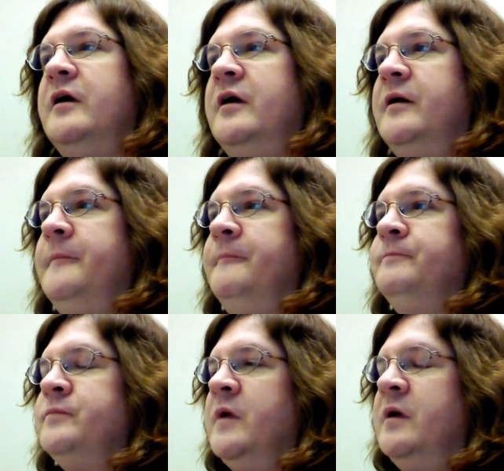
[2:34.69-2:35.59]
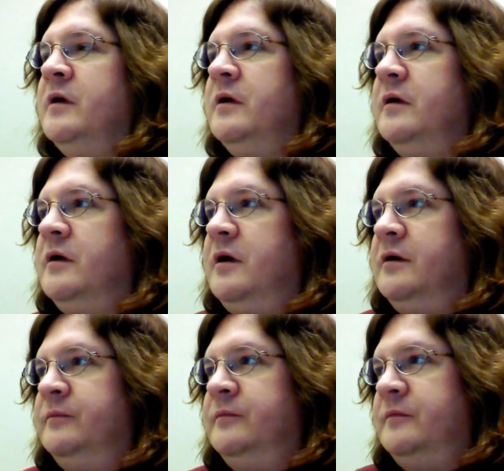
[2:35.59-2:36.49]
um,
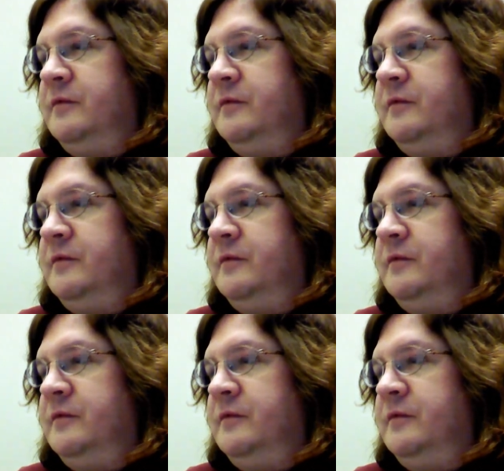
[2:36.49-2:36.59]
uh,